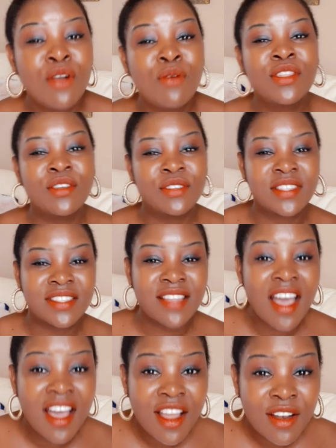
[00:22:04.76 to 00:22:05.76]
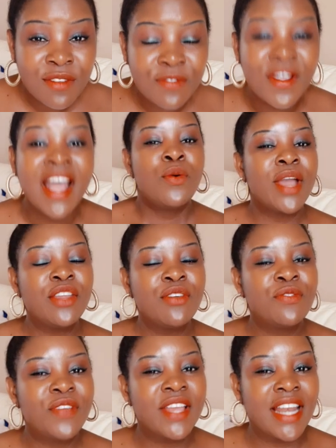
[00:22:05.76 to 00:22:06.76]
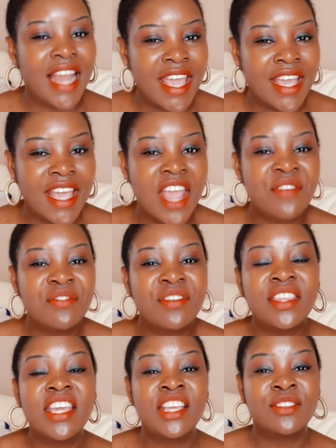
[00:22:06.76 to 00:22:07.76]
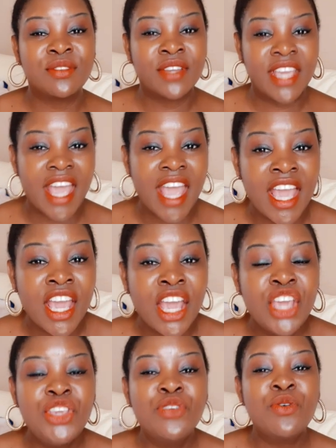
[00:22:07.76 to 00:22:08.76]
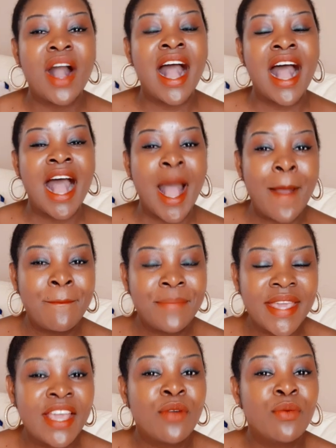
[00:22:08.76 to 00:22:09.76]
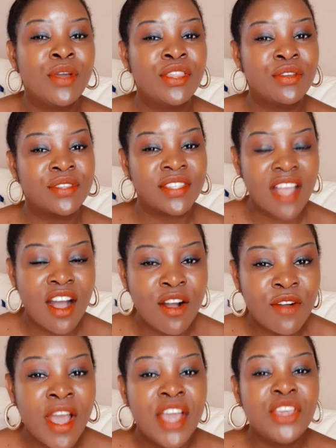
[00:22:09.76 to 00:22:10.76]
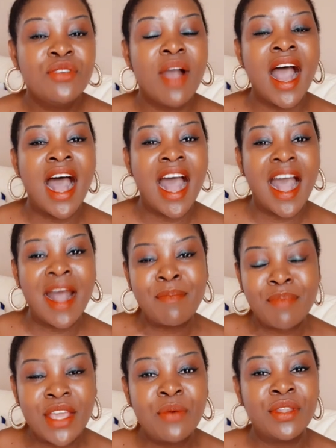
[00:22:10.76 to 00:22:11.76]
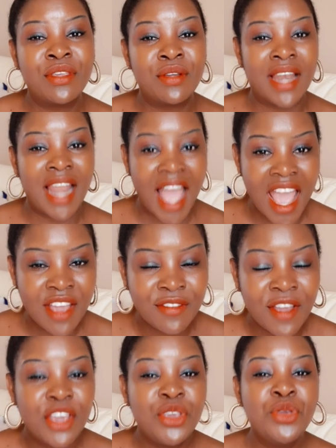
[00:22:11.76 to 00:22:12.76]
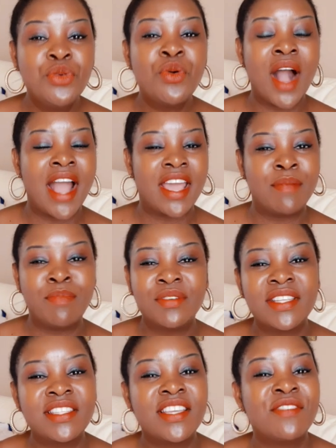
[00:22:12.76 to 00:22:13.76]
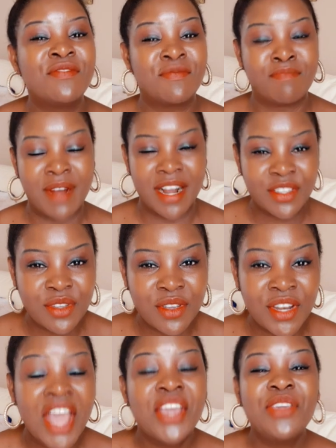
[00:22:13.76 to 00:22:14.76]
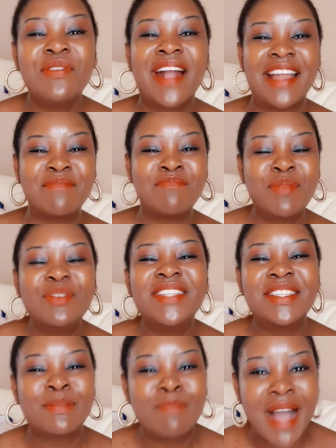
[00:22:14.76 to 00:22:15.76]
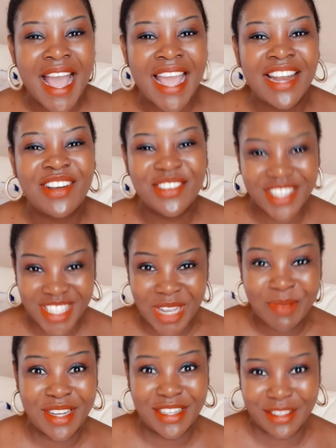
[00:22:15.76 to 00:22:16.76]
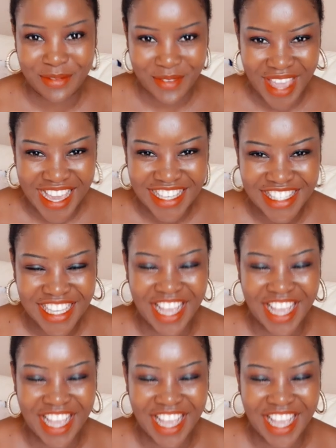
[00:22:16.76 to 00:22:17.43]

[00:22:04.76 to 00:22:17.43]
with yourself when you feel like everything is okay, you are happy with yourself, you are happy with your life, you are a positive person, you can put a smile on someone's face,